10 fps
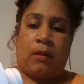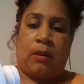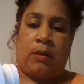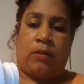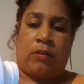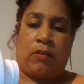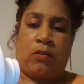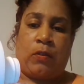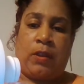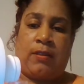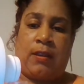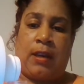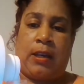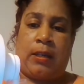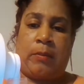and just 3
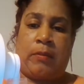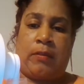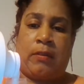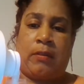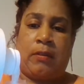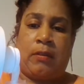times.